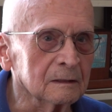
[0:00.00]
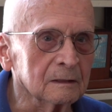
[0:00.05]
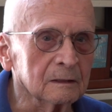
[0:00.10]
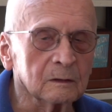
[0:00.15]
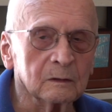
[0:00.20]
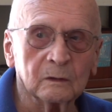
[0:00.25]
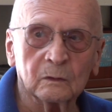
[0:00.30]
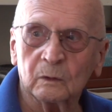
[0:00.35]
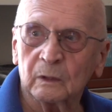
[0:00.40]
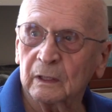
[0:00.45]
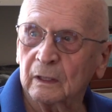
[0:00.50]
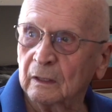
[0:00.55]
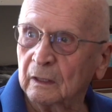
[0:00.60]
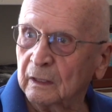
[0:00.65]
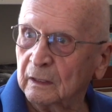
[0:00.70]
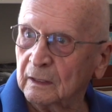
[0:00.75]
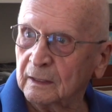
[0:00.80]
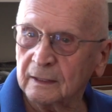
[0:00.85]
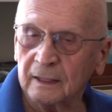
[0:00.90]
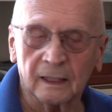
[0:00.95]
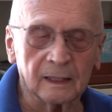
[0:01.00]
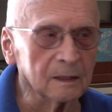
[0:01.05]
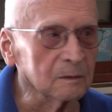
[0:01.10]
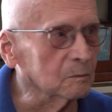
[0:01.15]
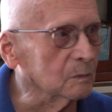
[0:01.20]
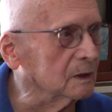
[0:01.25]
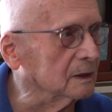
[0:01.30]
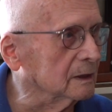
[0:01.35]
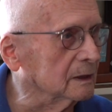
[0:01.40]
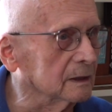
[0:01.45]
When they started
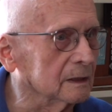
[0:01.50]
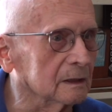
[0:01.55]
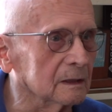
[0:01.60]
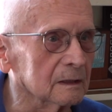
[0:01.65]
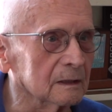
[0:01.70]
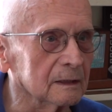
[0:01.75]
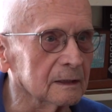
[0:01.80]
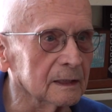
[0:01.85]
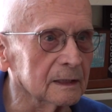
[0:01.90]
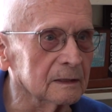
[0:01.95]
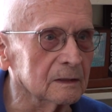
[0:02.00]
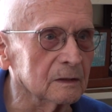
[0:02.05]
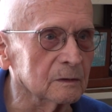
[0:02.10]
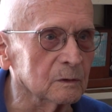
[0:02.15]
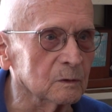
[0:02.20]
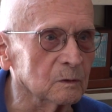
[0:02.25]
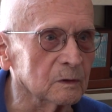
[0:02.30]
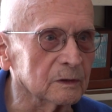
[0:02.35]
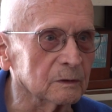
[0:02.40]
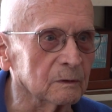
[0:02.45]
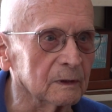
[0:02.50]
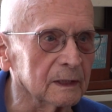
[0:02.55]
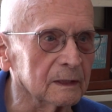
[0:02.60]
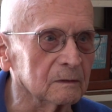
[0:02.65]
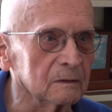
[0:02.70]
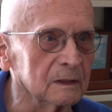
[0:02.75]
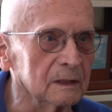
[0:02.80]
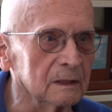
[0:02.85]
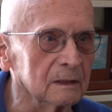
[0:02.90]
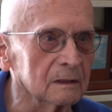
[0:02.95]
playing it at the high schools around
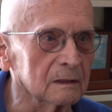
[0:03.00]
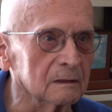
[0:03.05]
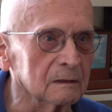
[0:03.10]
here.